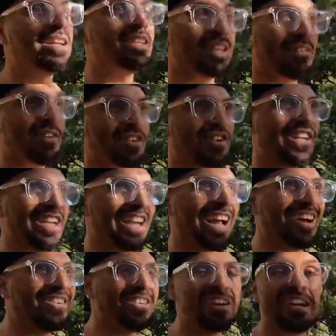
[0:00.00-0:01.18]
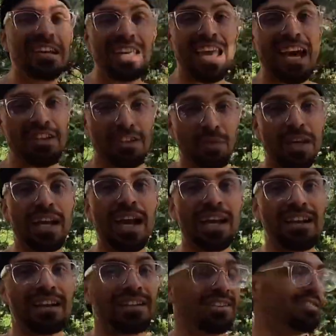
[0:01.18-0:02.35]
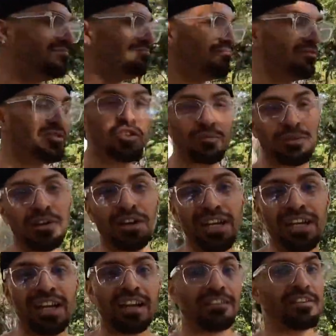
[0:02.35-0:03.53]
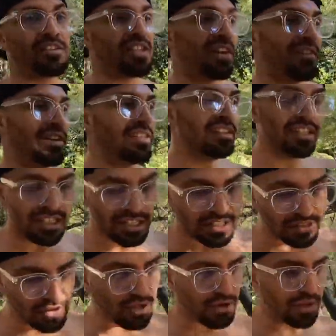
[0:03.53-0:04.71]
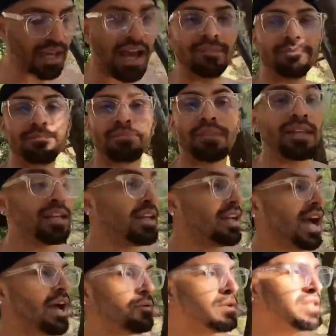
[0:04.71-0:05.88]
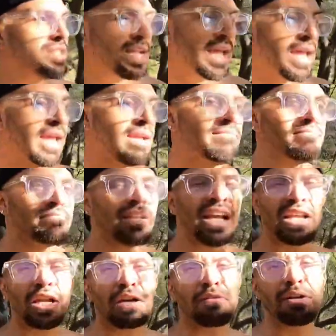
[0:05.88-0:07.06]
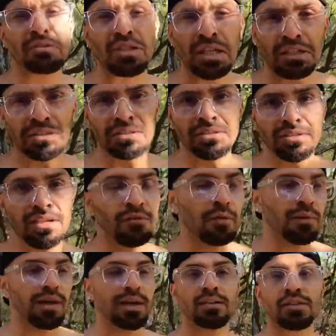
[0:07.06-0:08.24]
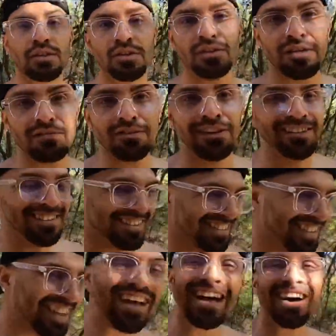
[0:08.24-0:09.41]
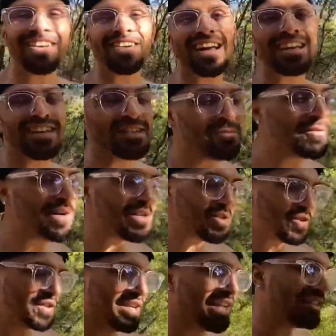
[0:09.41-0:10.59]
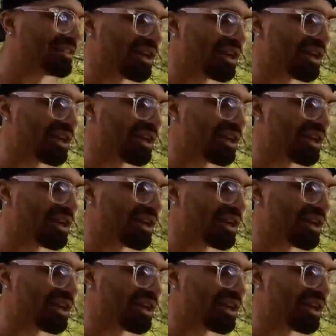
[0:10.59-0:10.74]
it's 7:30 now. 7:30 now? Yeah, so we got here super early, like around 7. So yeah, I would say get here around 6 if you want it to yourself. All right, let's move on to our next